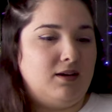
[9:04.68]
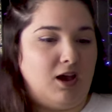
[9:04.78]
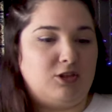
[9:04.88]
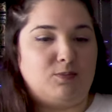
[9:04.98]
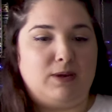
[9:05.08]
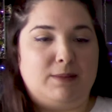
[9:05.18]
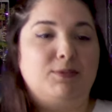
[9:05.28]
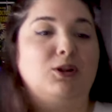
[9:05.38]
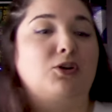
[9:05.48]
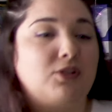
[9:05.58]
other
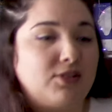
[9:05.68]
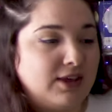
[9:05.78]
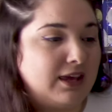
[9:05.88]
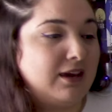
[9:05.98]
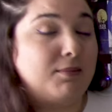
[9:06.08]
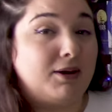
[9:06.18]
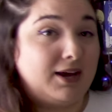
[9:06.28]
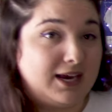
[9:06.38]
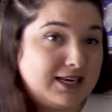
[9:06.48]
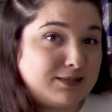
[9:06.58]
people are thinking about
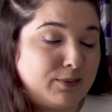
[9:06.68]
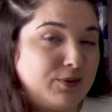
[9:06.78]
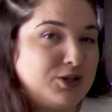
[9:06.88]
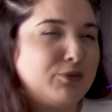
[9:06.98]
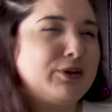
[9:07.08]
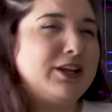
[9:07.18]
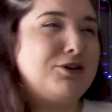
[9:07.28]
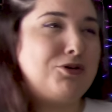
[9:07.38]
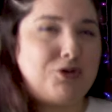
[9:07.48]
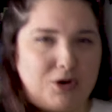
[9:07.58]
us, but we don't really
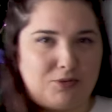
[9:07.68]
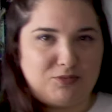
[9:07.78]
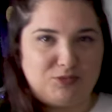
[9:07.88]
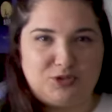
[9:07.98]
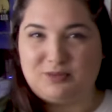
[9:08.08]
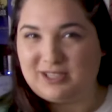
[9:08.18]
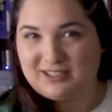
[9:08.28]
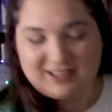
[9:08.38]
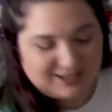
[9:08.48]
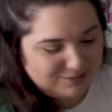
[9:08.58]
know, do we?
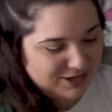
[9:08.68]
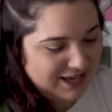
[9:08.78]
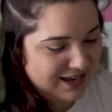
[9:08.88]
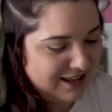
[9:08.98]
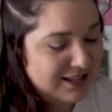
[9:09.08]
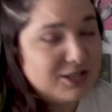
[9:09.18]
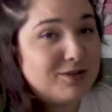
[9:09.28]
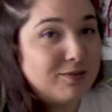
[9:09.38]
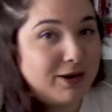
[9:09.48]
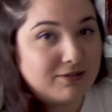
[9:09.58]
Like, we can't, unless
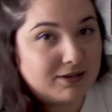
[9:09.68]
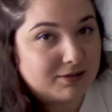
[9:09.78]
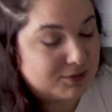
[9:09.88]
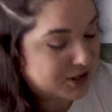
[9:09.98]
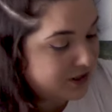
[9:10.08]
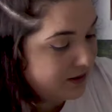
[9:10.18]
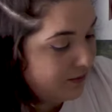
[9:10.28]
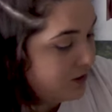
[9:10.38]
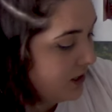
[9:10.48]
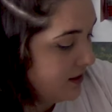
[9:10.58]
you're a mind reader, which, in
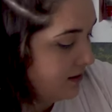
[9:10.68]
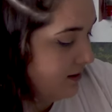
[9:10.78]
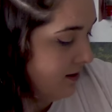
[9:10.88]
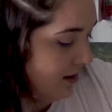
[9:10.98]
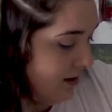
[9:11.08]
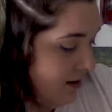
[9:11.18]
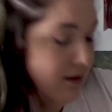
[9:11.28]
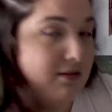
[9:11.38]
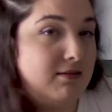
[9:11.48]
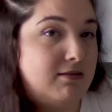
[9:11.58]
which case, we
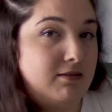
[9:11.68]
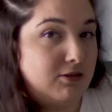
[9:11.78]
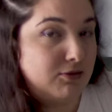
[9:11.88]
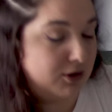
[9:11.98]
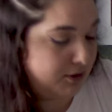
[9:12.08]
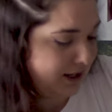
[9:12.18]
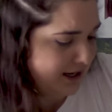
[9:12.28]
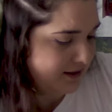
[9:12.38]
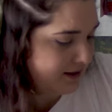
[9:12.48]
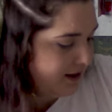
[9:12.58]
good for you, I guess.